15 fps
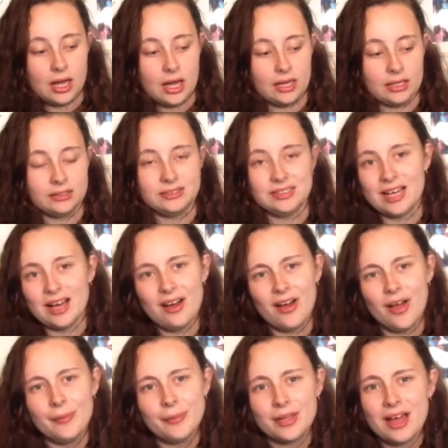And yeah, I
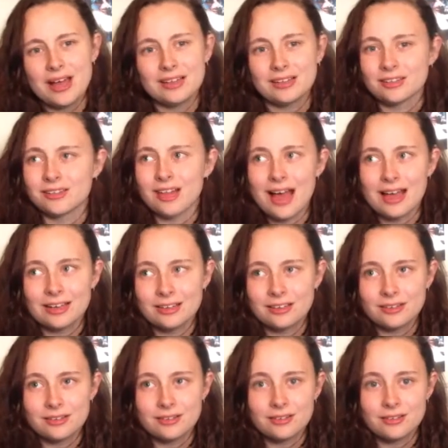hope you guys liked
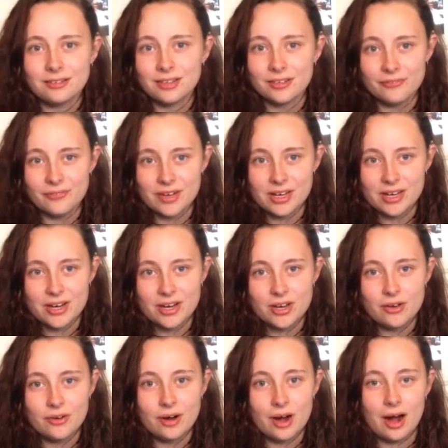this video.
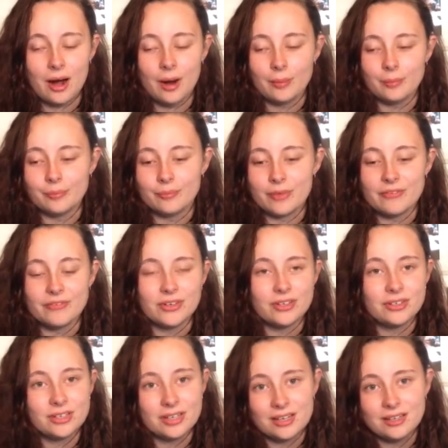If you
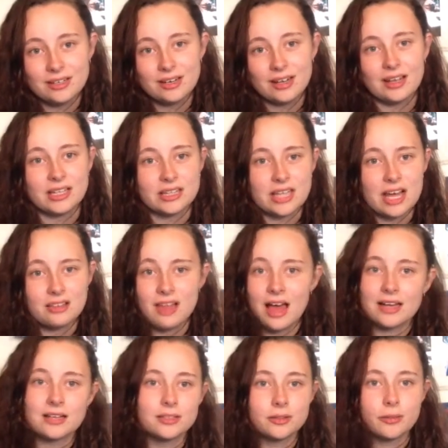did, hit that
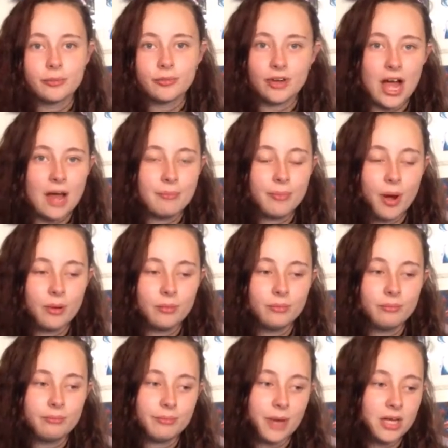like and subscribe
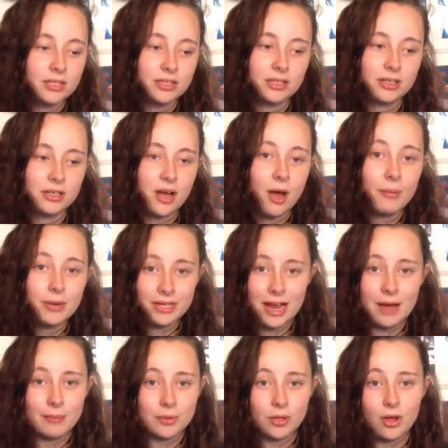button. Comment
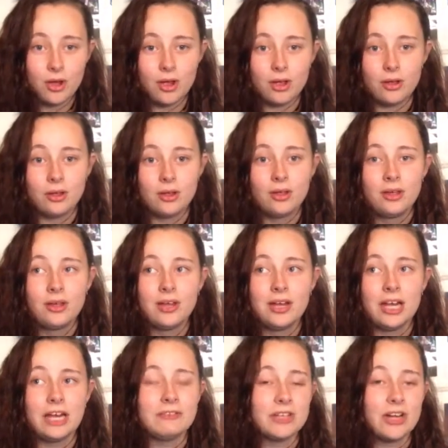down below
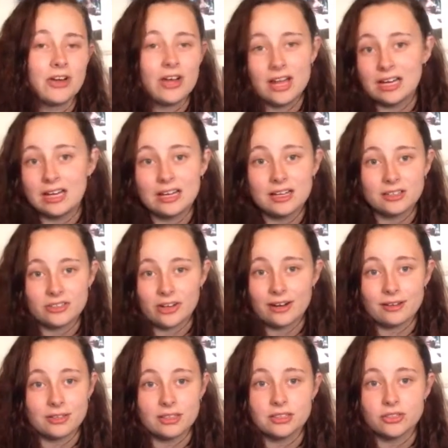if there are any
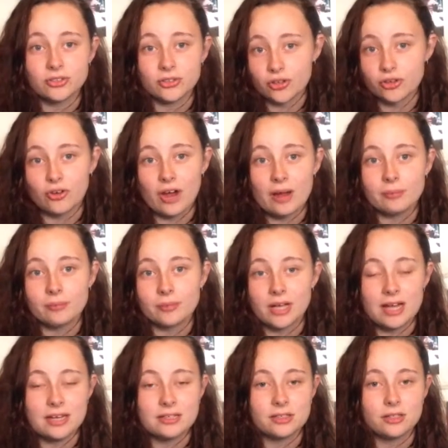Australian true crime
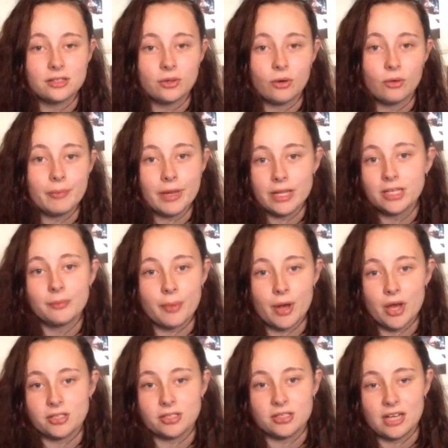cases or missing
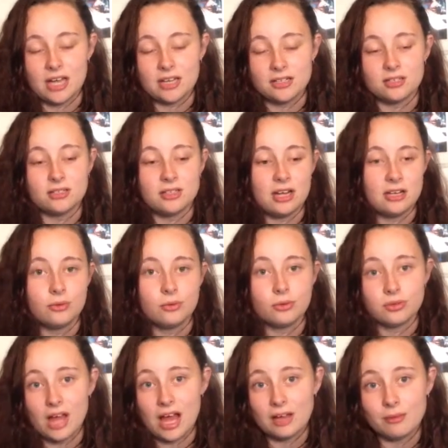person cases that you would
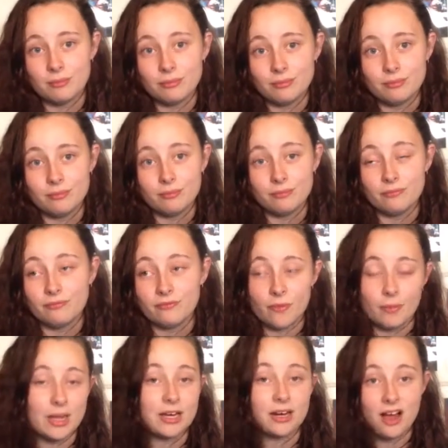like for
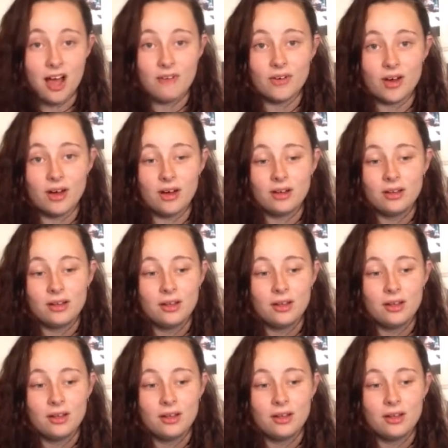me to cover.